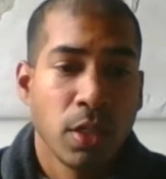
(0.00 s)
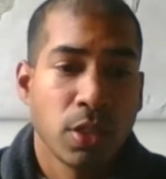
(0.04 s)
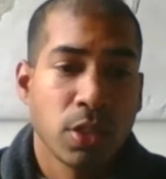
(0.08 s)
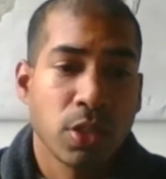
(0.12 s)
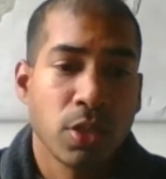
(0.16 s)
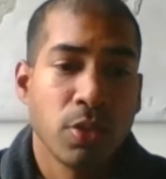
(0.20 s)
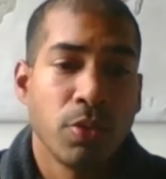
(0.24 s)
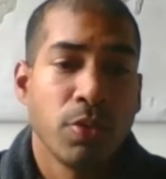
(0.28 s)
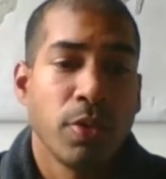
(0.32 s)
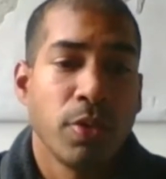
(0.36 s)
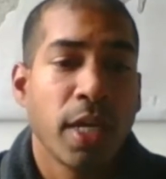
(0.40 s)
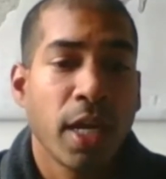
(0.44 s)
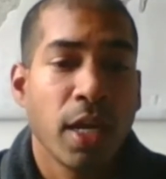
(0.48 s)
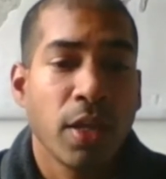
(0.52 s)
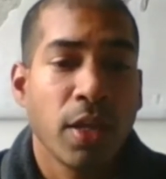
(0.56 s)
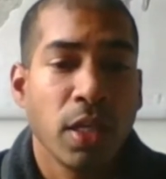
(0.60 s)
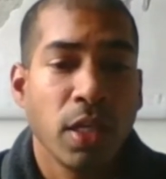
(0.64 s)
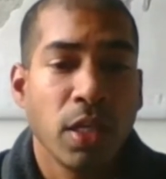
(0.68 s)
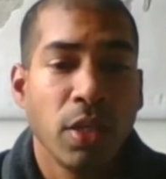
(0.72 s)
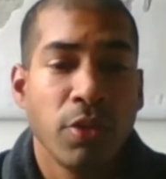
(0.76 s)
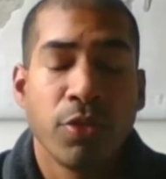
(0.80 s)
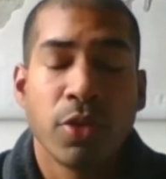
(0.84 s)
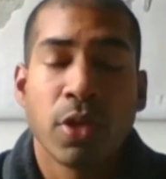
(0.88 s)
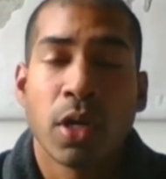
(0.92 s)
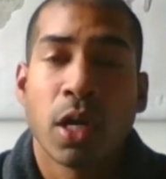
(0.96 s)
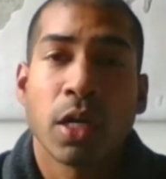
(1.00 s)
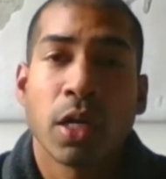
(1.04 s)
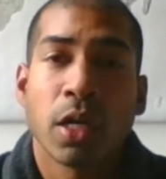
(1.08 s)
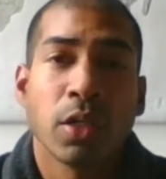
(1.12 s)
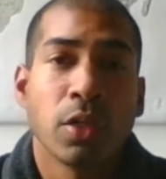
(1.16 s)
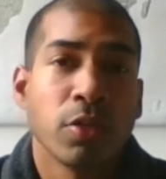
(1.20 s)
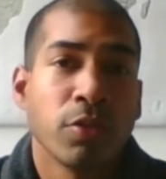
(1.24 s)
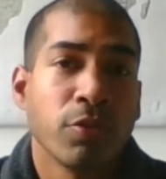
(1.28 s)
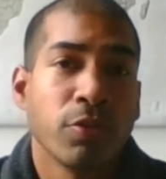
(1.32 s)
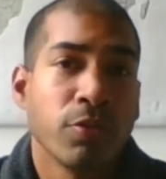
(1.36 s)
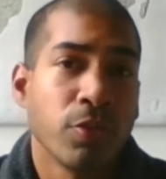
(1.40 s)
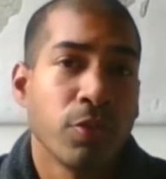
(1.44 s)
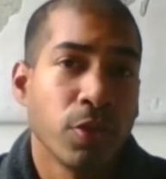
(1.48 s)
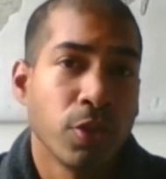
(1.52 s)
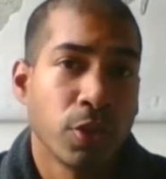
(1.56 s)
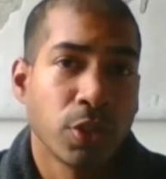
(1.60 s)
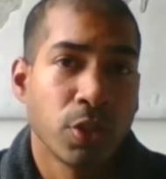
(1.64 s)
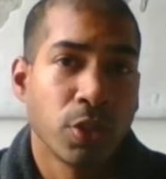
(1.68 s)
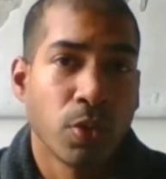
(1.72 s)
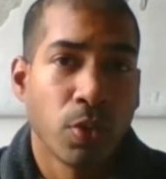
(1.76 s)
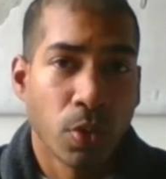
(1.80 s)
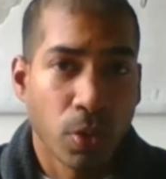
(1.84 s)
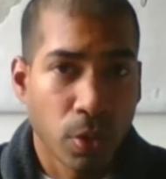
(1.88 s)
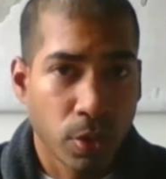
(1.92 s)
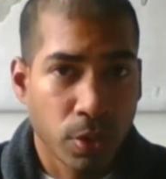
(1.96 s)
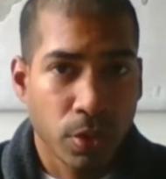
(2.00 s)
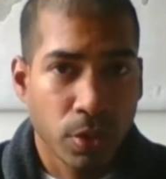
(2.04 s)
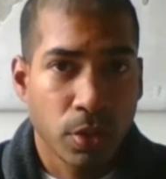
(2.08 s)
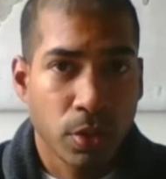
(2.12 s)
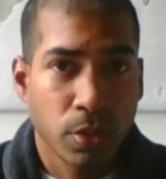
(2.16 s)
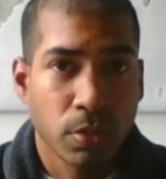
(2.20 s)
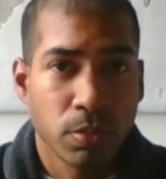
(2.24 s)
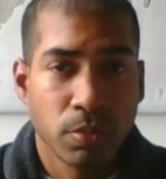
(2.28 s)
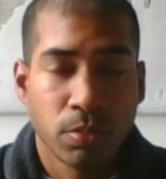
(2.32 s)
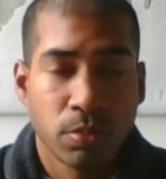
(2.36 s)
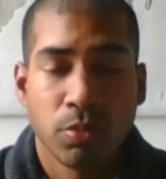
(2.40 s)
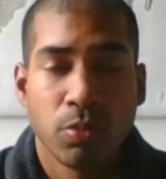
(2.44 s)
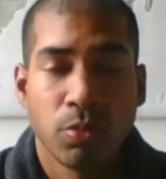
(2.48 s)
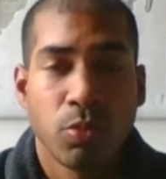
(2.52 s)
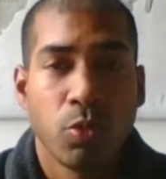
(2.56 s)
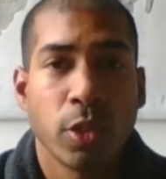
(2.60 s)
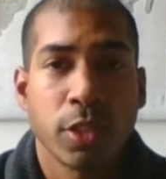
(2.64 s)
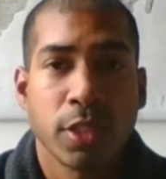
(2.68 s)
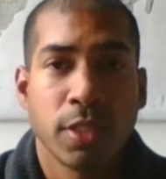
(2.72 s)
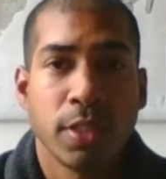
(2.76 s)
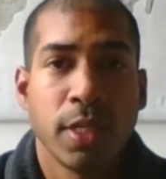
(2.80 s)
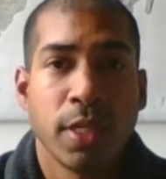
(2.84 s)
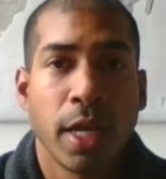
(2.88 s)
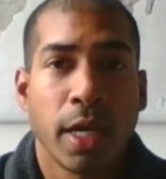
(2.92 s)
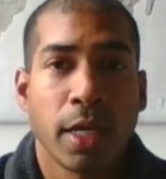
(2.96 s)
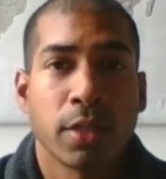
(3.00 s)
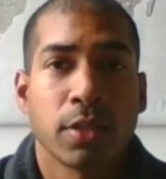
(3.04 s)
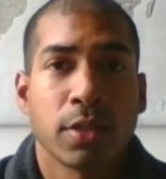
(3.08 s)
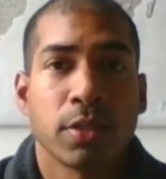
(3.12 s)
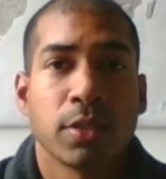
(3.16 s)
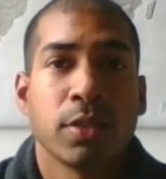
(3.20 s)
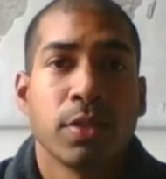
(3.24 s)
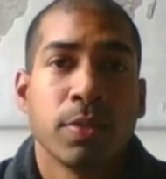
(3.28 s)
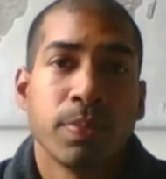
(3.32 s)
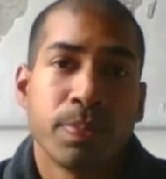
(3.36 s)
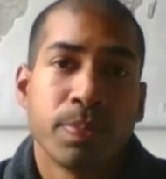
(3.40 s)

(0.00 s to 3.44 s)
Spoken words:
So now that you've got your first order, what's next?